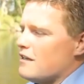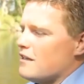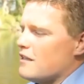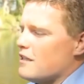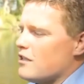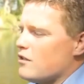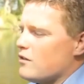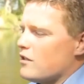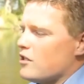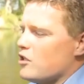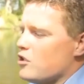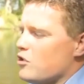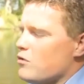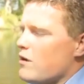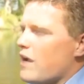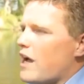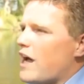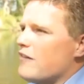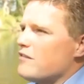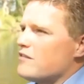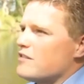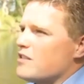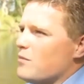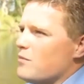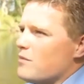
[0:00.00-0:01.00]
Literally, you
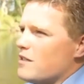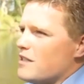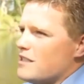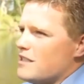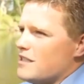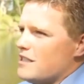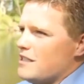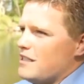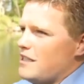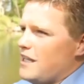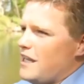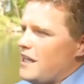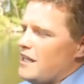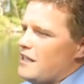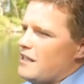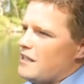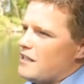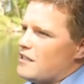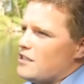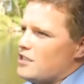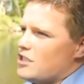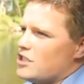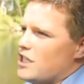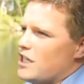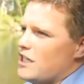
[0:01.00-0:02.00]
have something today
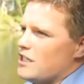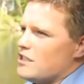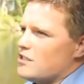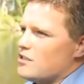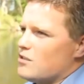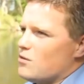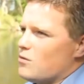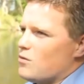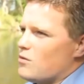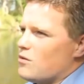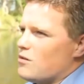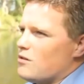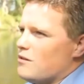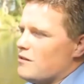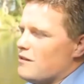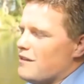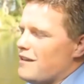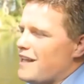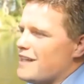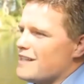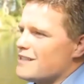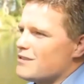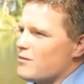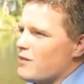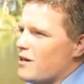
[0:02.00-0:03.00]
that can change the world,
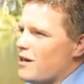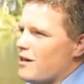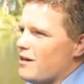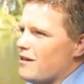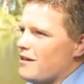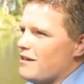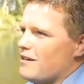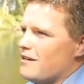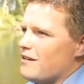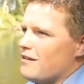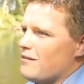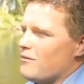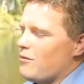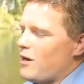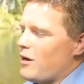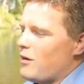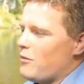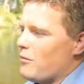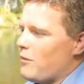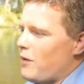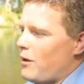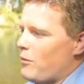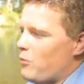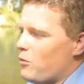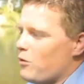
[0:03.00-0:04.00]
and that's what
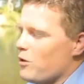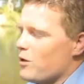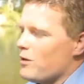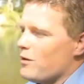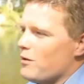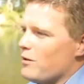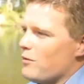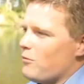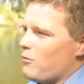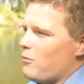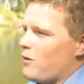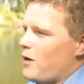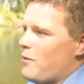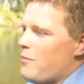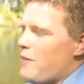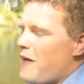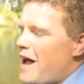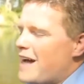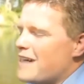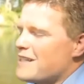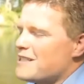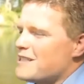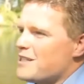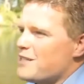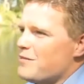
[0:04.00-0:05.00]
I'm
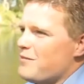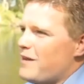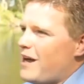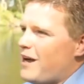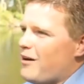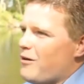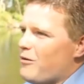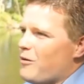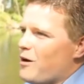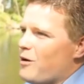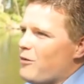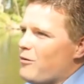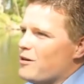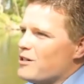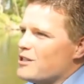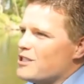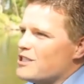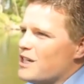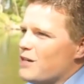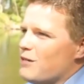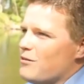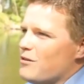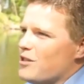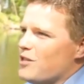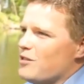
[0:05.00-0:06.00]
passionate about, and what I want to
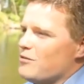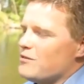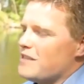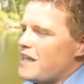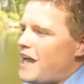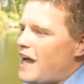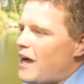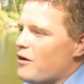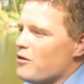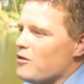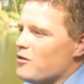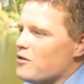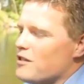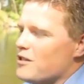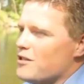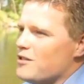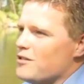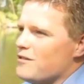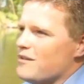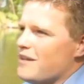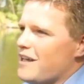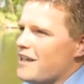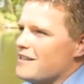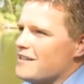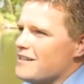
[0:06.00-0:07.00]
share with you is how you can
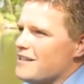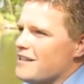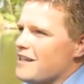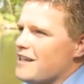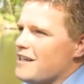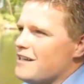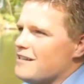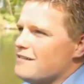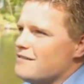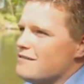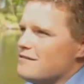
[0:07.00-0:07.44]
do that today.